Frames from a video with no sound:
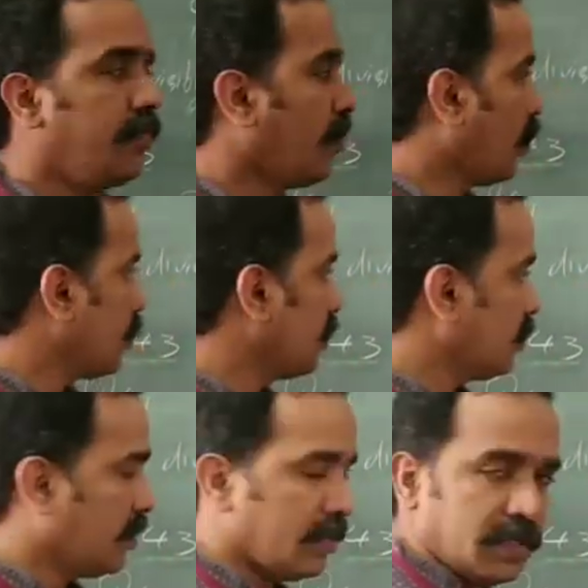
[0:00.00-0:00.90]

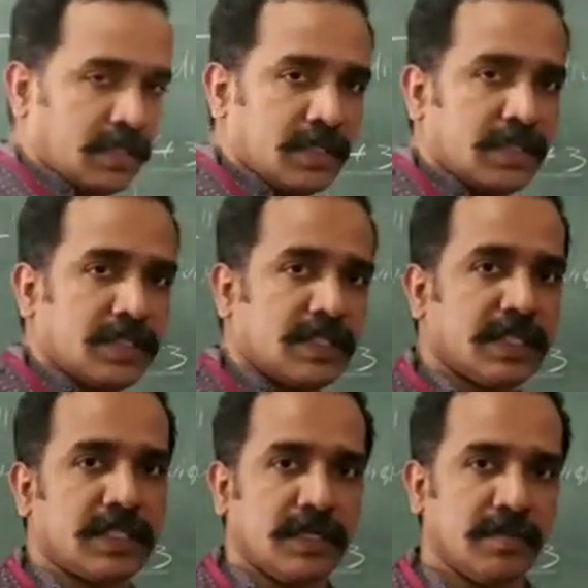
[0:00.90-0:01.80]
following this
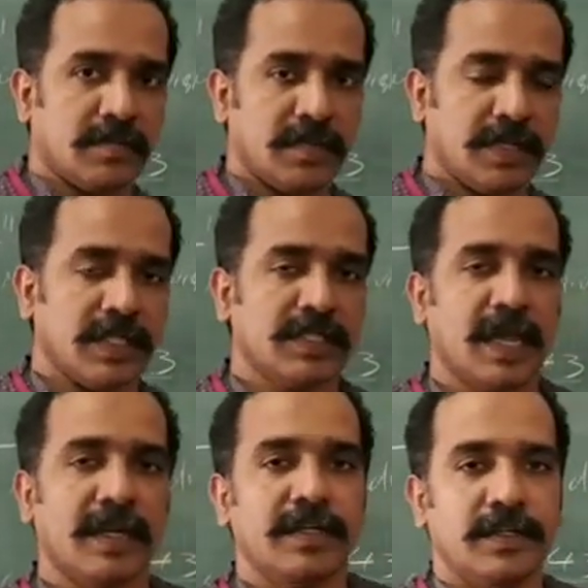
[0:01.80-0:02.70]
session in the
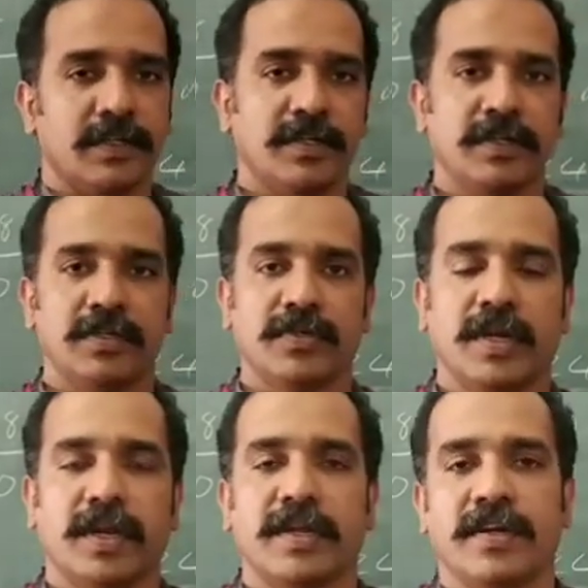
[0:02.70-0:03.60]
slide. You
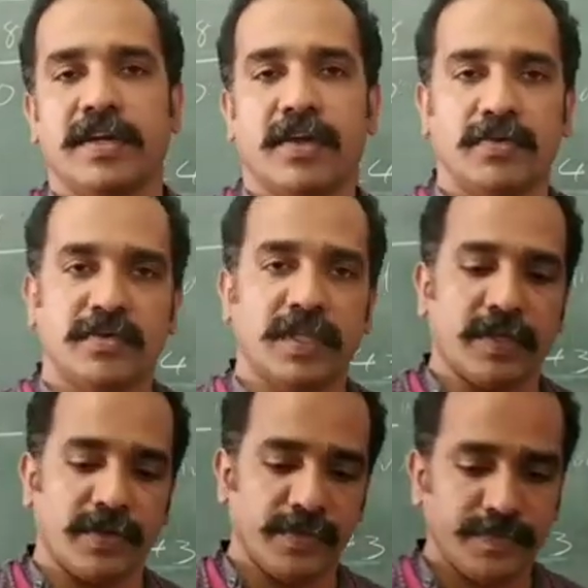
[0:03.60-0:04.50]
can write it down.
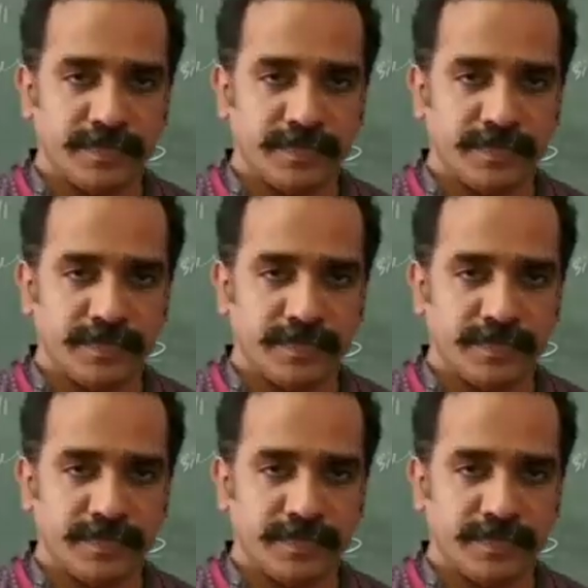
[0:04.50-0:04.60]
Thank you.